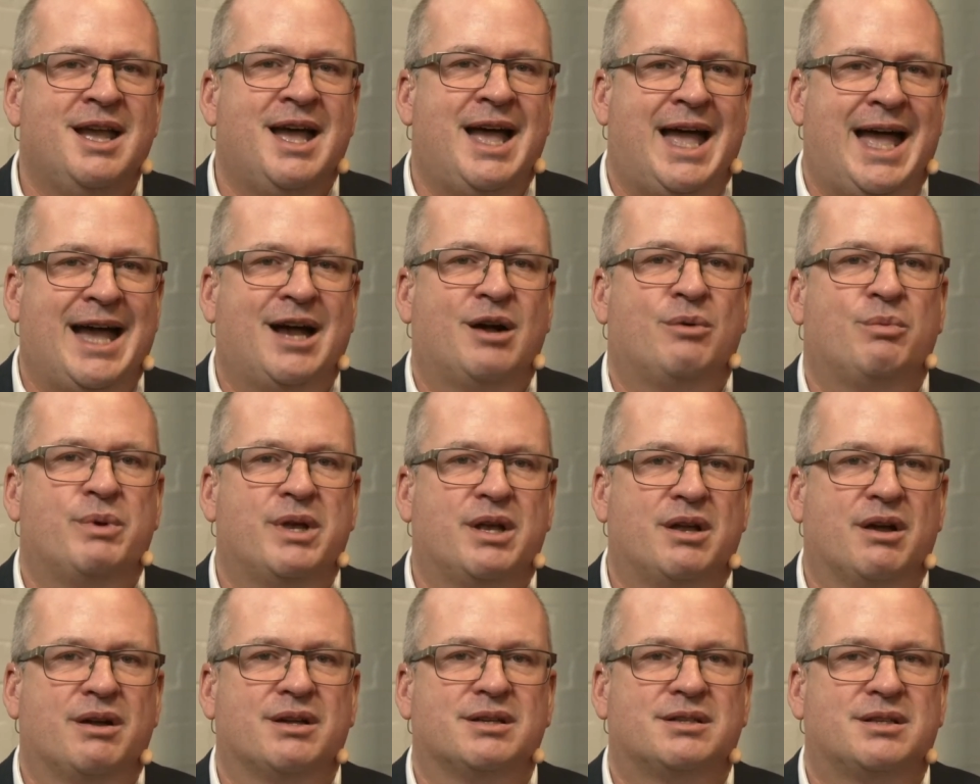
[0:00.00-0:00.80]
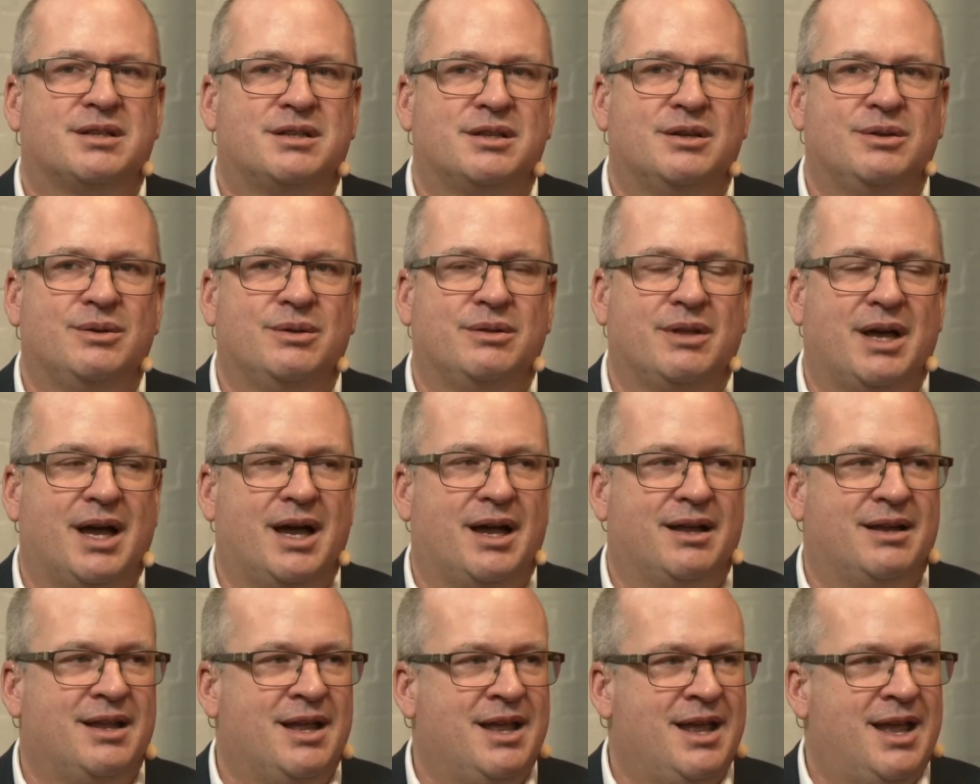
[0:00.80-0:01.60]
How are we going to do
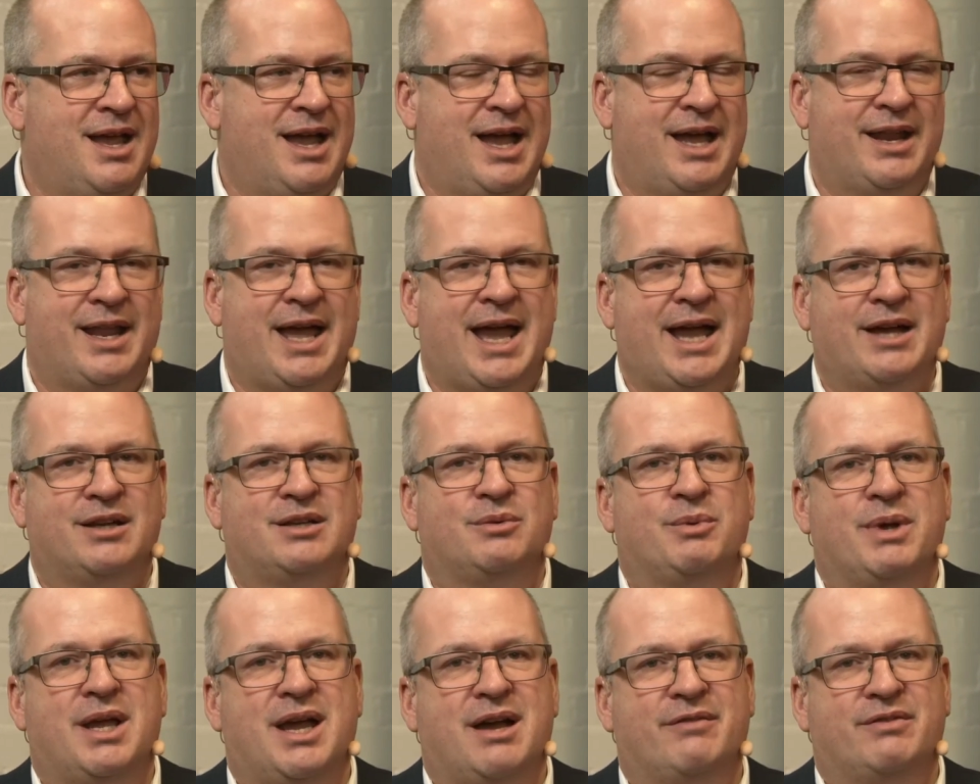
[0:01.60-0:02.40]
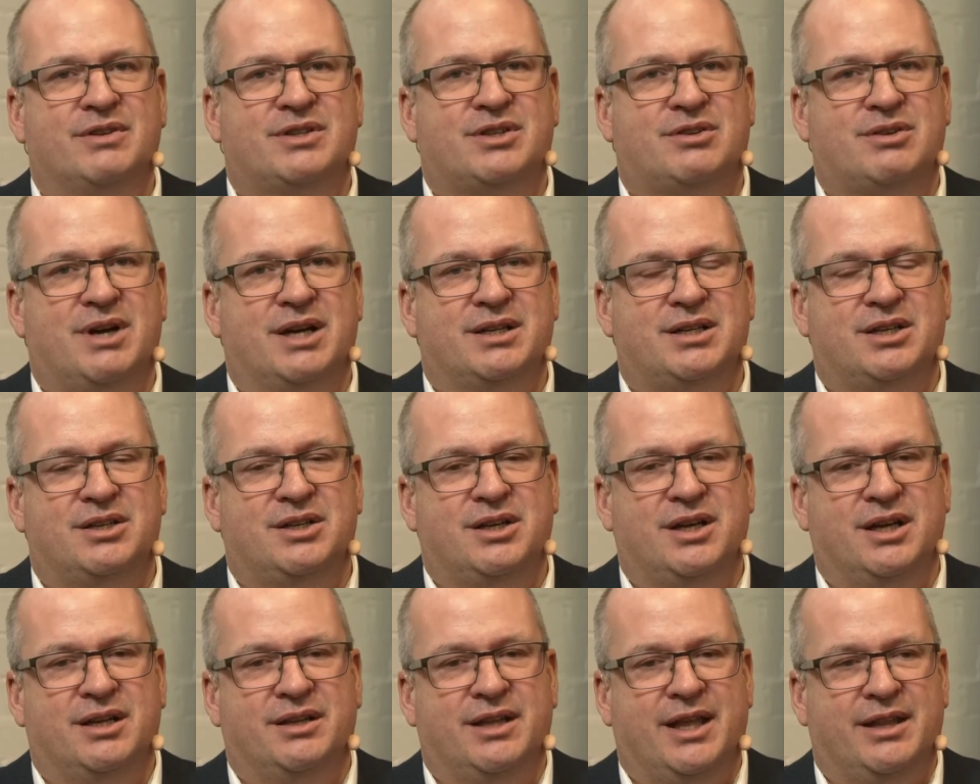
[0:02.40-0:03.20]
that? And how do we have a
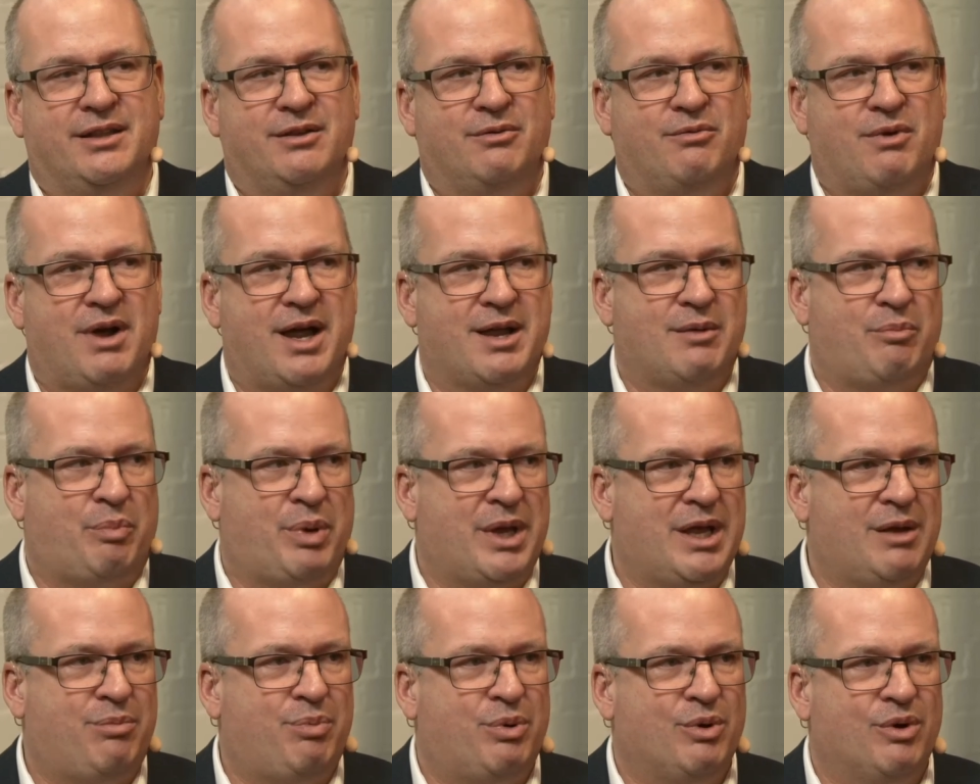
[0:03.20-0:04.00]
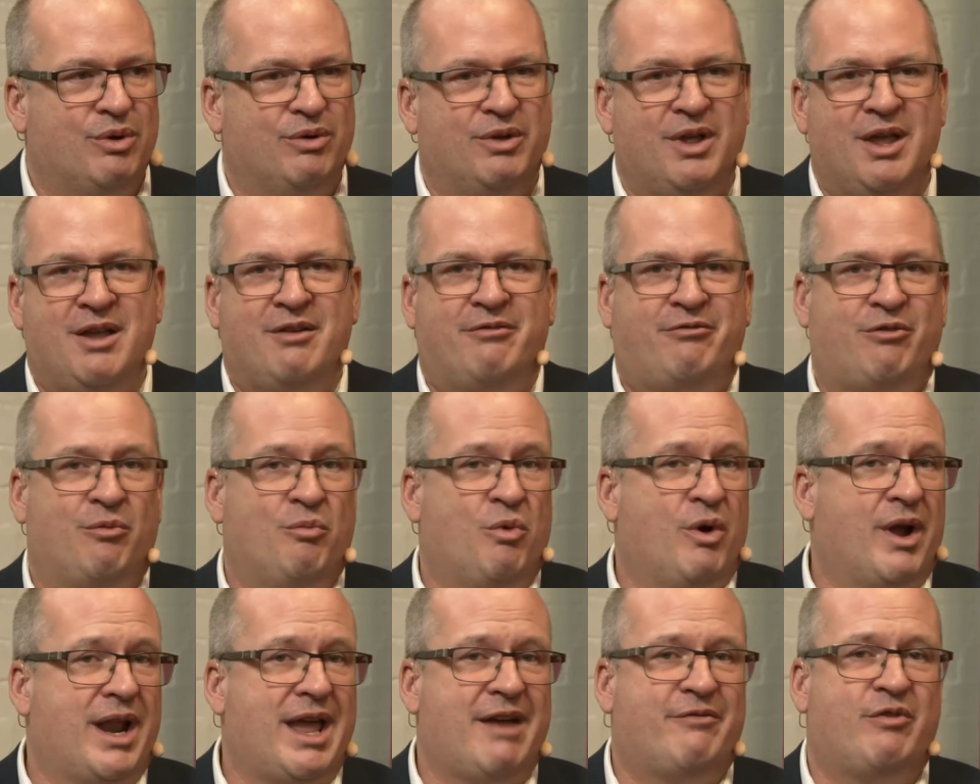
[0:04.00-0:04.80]
strategy and then the right people from
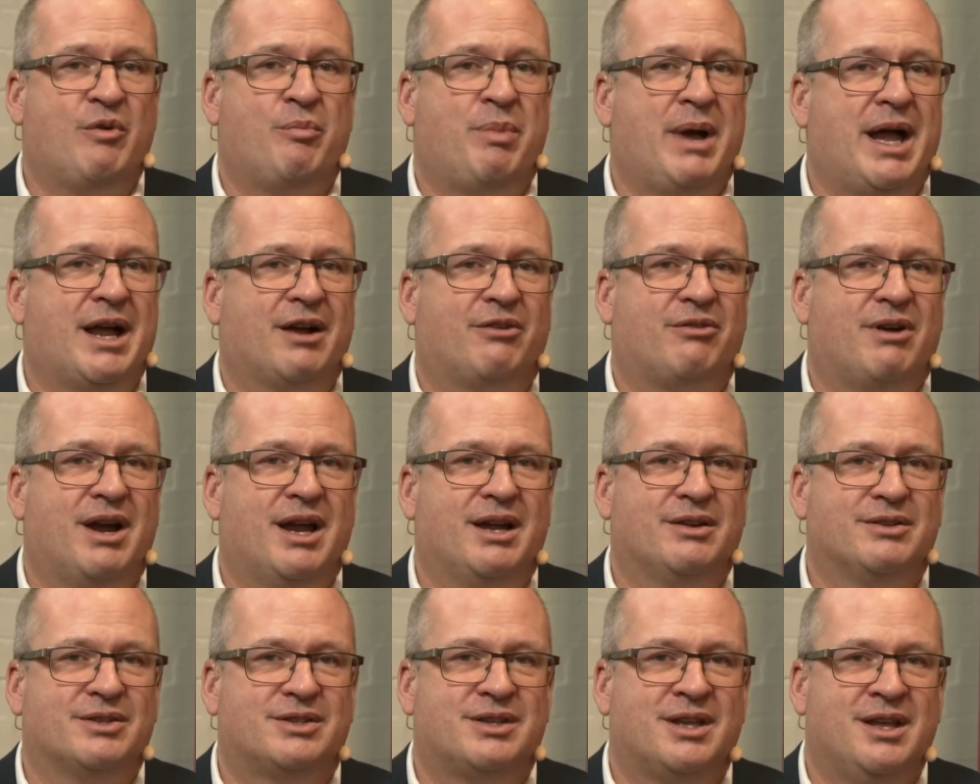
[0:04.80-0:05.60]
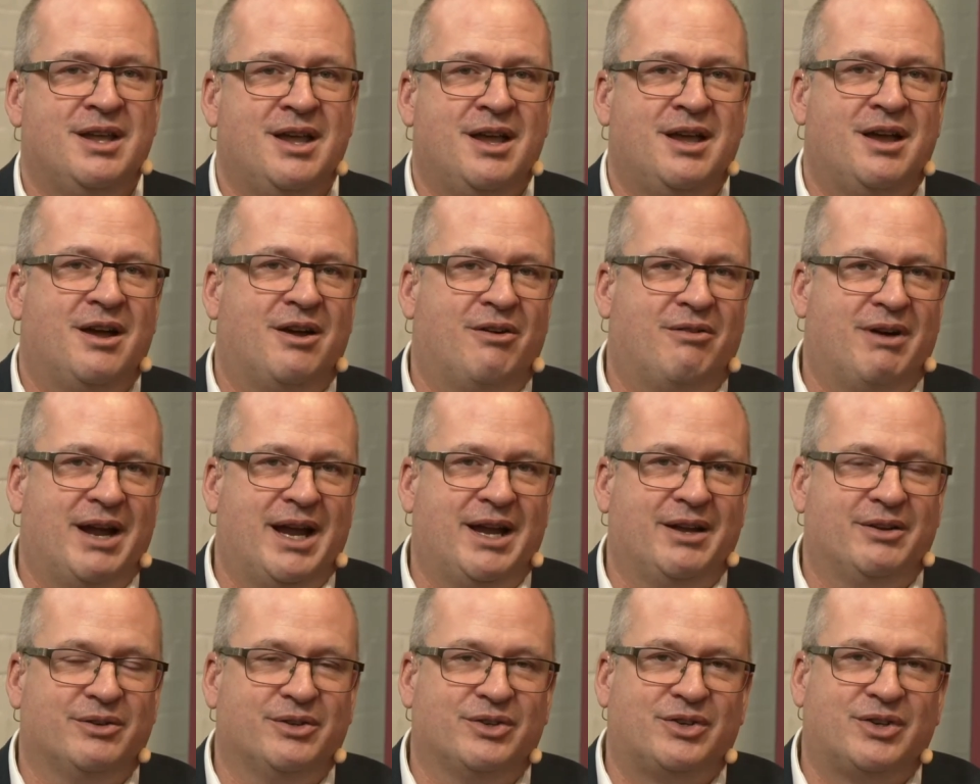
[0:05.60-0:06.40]
whatever backgrounds
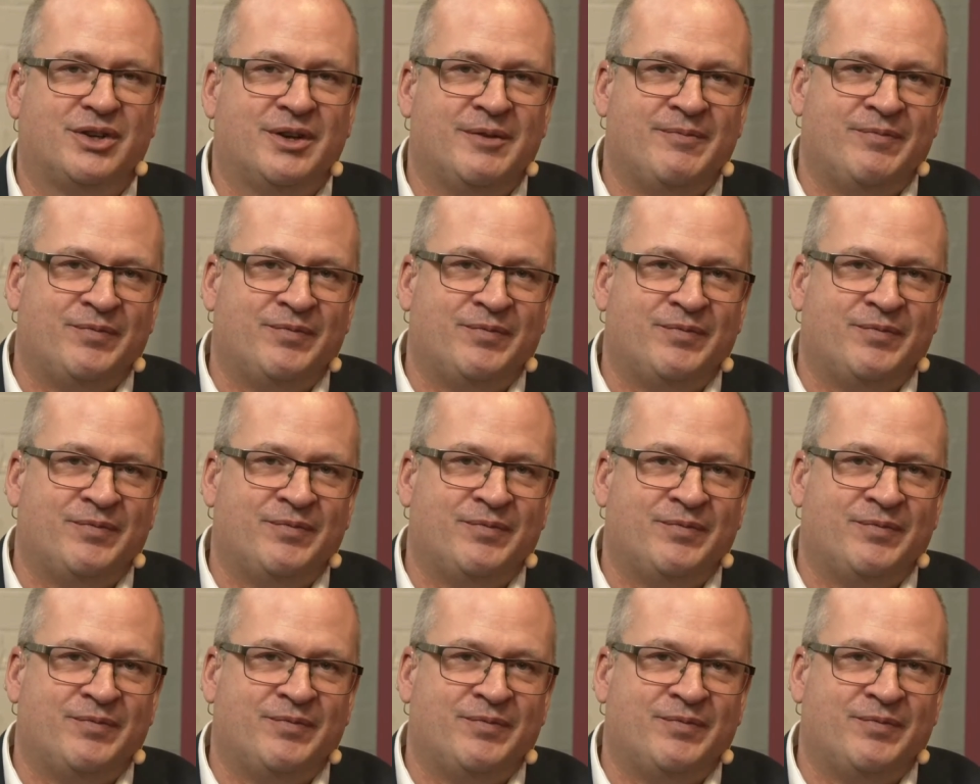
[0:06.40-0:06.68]
around